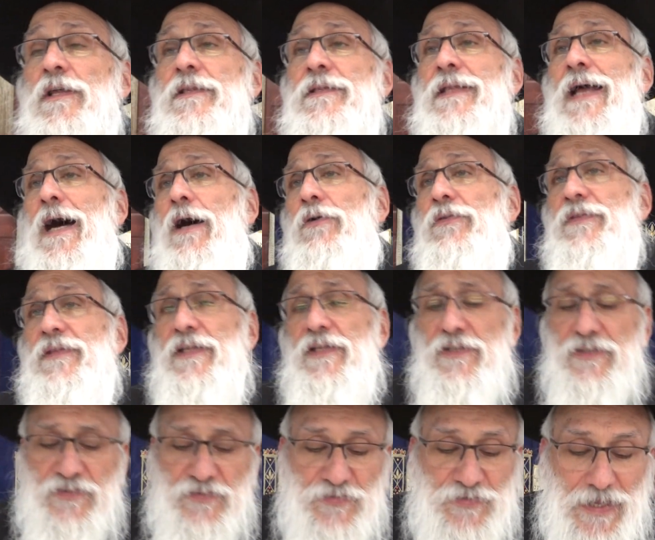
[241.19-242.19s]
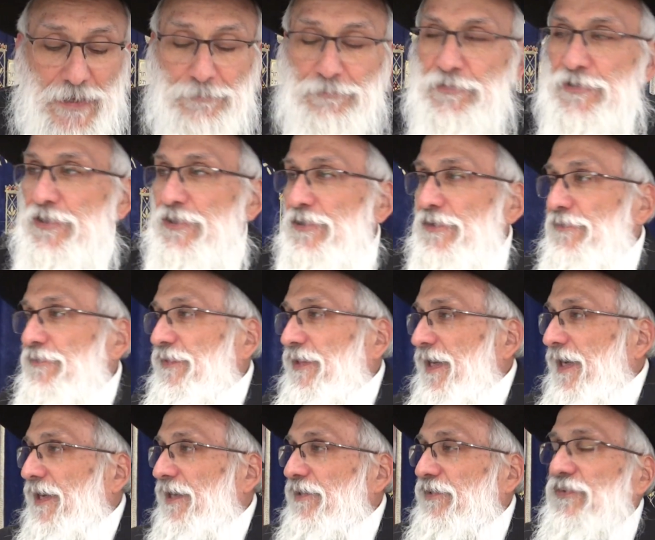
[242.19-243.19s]
Now, the exception of
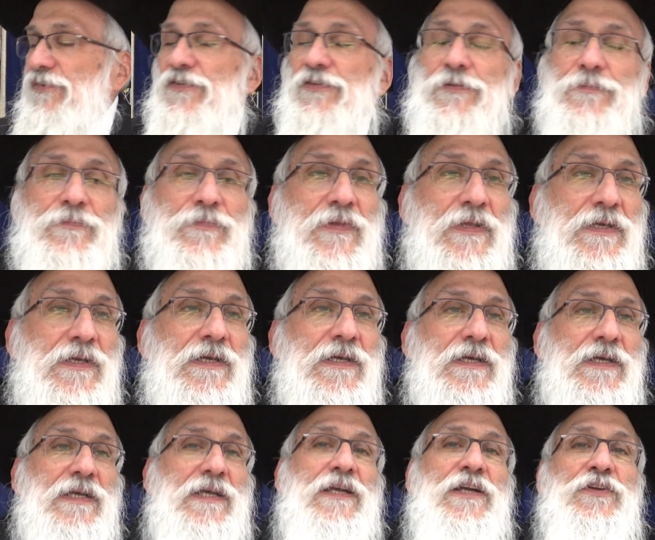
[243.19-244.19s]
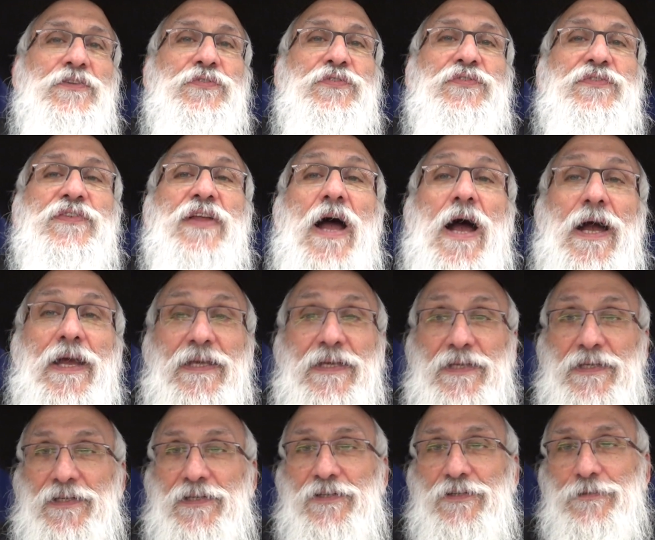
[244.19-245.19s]
that is
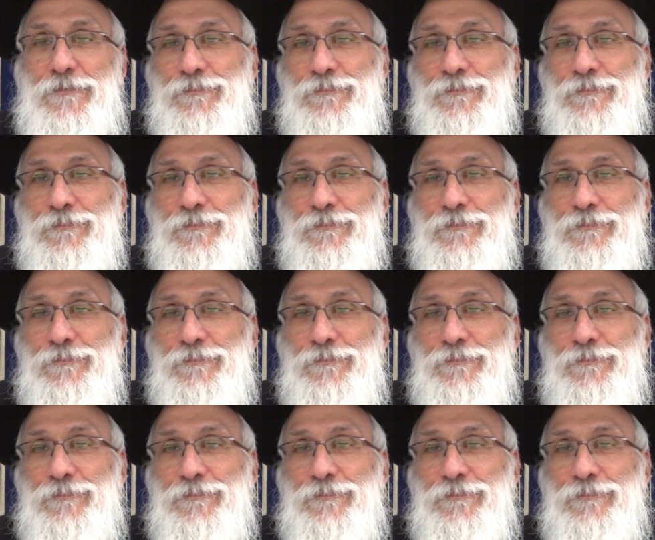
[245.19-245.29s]
tying.